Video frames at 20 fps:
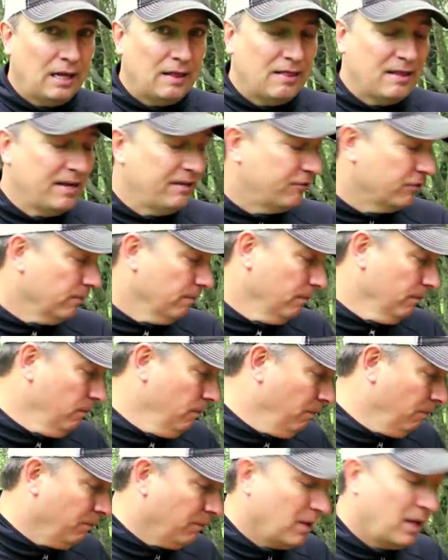These are
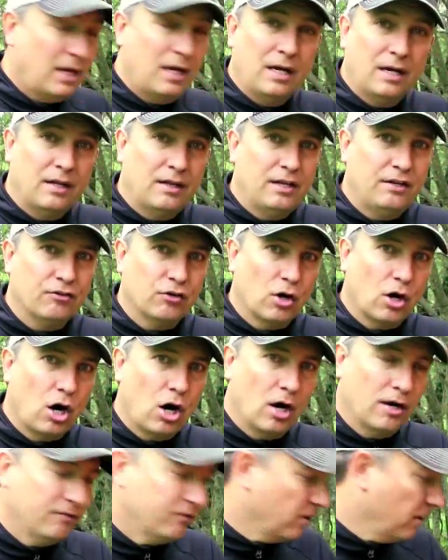these are
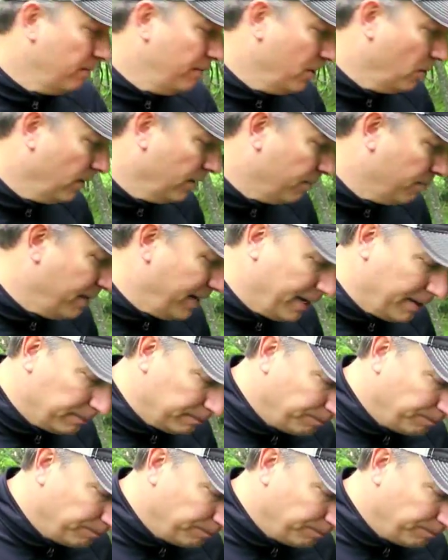always gonna be with me.